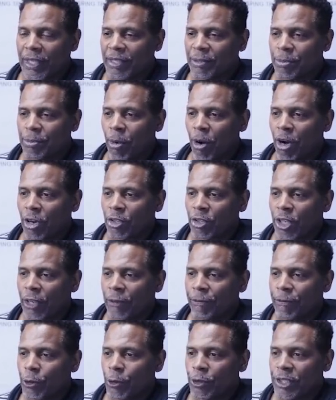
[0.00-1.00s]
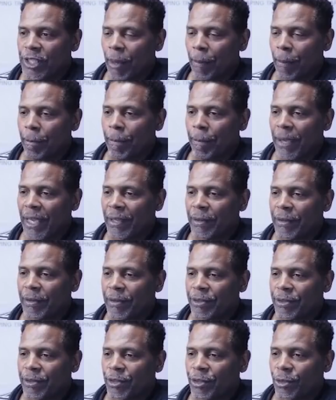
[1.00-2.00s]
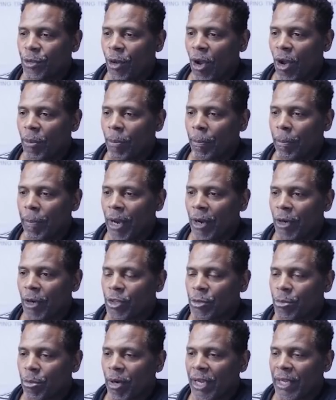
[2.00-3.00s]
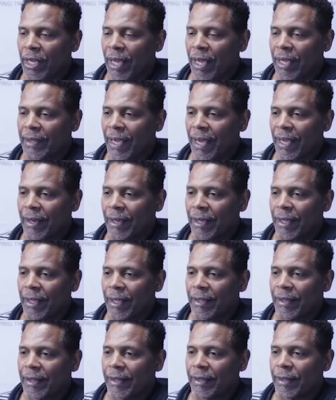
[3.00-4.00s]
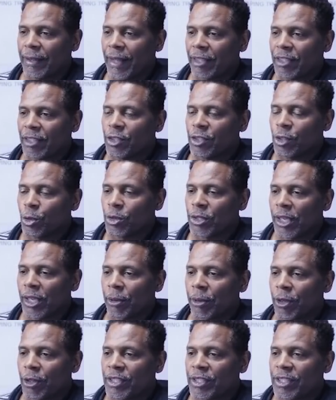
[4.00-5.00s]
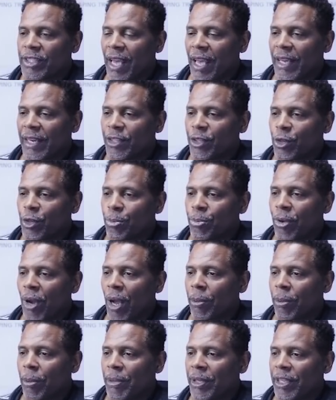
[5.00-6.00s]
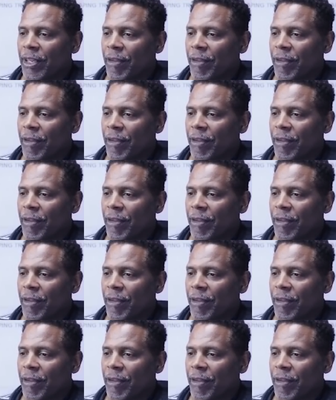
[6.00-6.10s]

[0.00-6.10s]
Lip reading: bars, if you see a big, strong bearish break like that, that's usually a good sign, and you probably